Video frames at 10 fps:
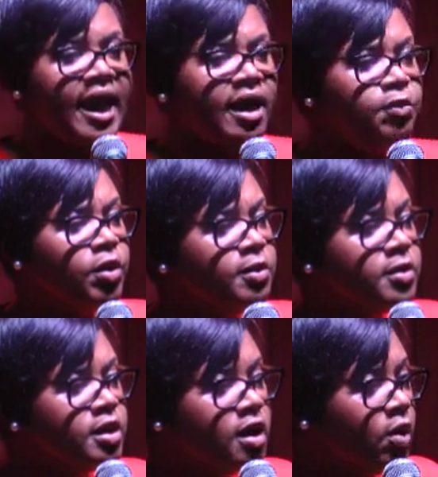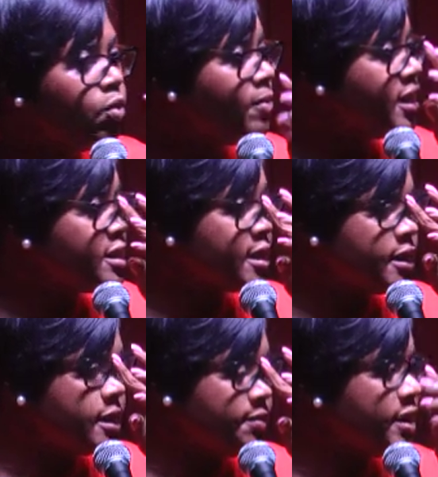And one young woman
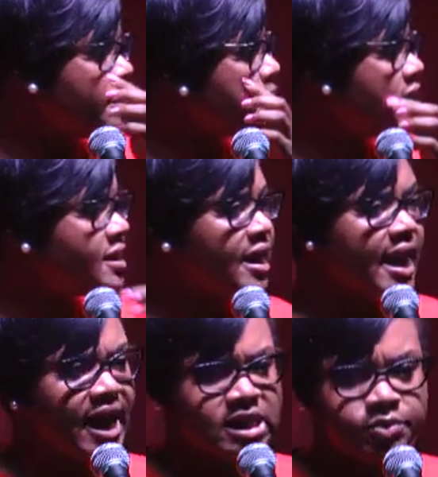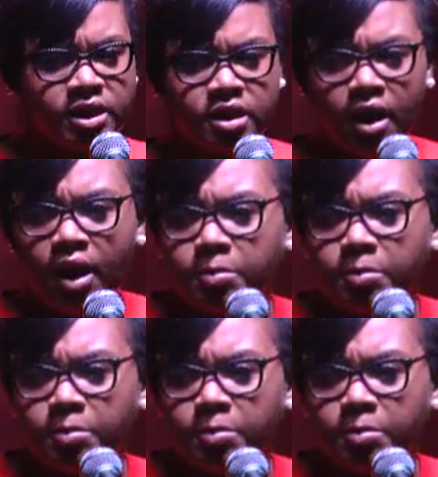said to me in Better last week,